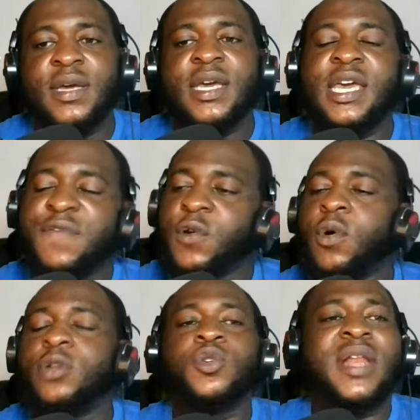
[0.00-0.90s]
If you
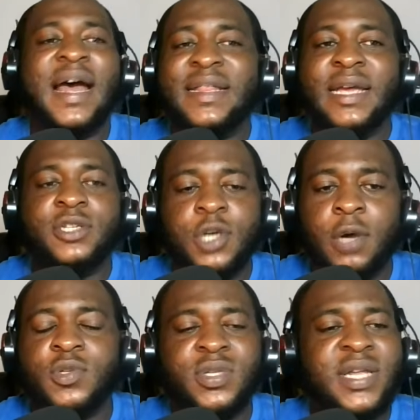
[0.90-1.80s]
want to land a job
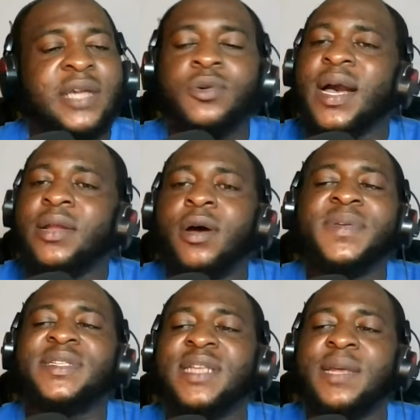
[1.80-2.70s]
today, you cannot be
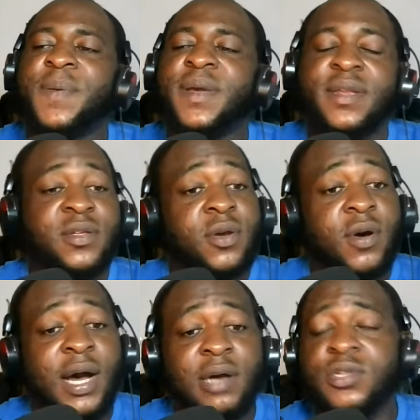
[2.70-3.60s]
sleeping in your
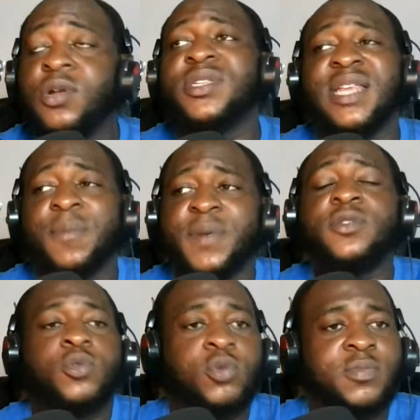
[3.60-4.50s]
house. No, sleep is
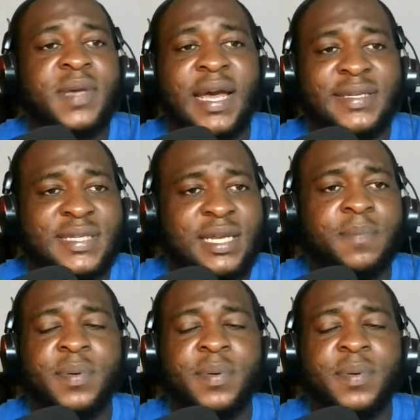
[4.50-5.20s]
good. Me, I sleep.